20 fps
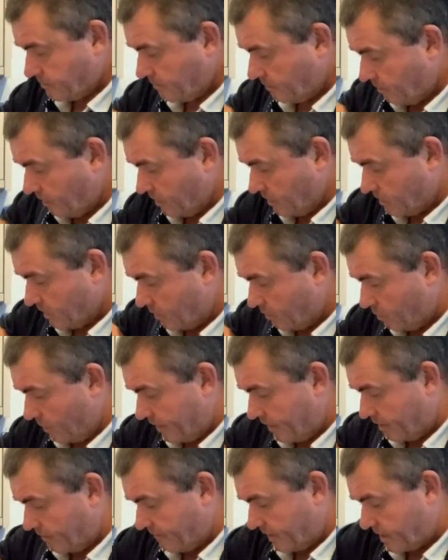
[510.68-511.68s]
So when
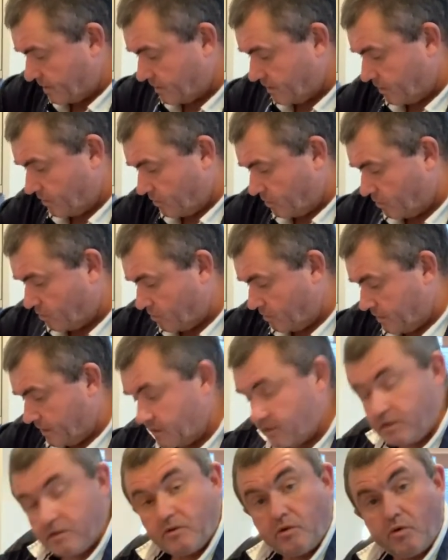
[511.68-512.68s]
I've actually got all
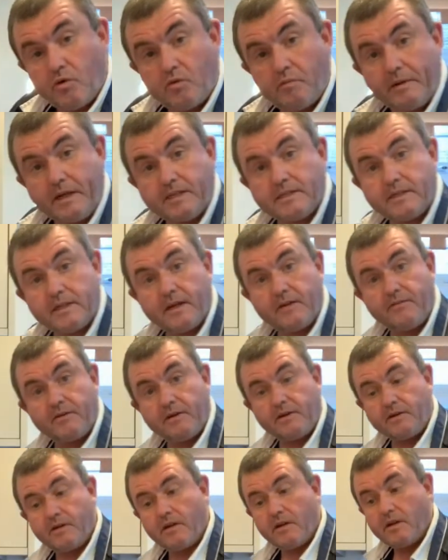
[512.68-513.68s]
this all mixed together,
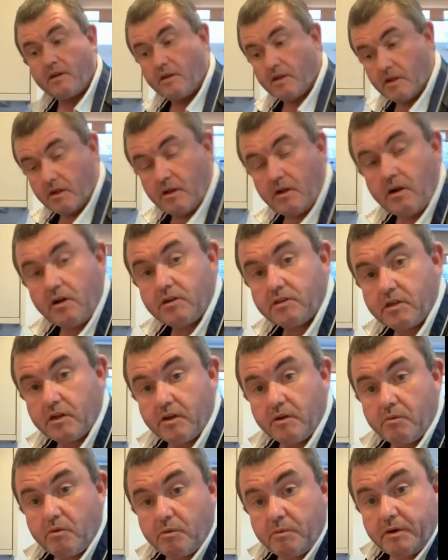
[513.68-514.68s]
I'll show you
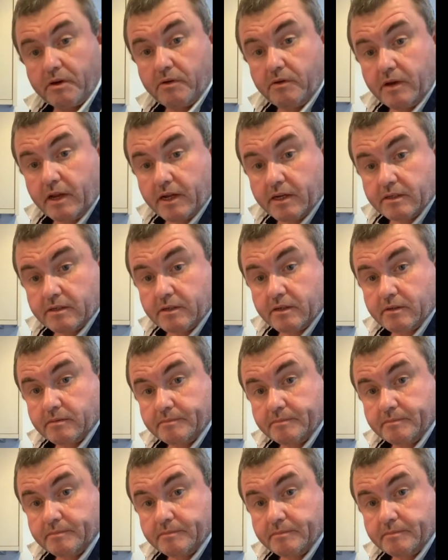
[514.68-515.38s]
what we do next.